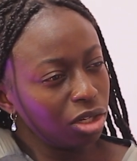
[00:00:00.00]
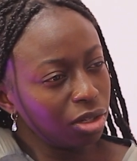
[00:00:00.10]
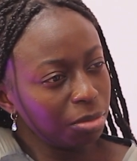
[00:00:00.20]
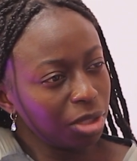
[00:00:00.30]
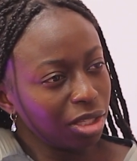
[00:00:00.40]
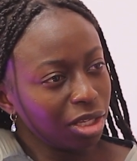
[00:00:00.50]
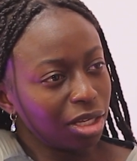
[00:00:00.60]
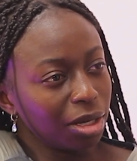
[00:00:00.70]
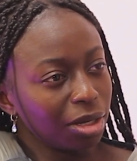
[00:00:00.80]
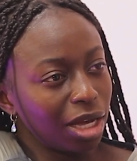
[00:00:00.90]
You know what I mean?
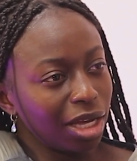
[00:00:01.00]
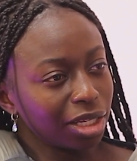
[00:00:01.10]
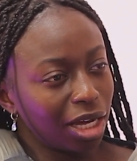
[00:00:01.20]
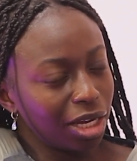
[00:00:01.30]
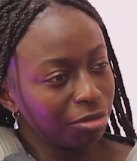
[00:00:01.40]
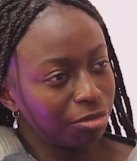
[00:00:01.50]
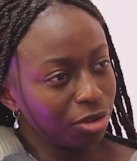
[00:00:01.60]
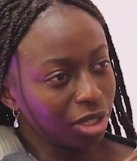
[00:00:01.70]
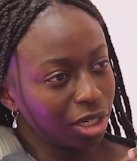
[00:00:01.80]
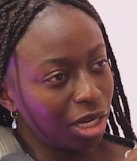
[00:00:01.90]
Like, I kind of
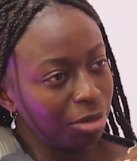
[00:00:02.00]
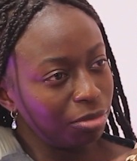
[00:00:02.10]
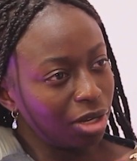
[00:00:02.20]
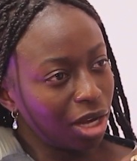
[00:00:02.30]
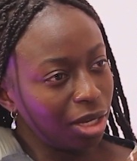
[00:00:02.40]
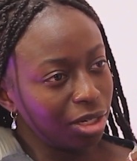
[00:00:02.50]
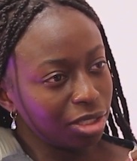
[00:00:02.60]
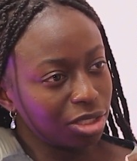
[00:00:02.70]
feel like I'm not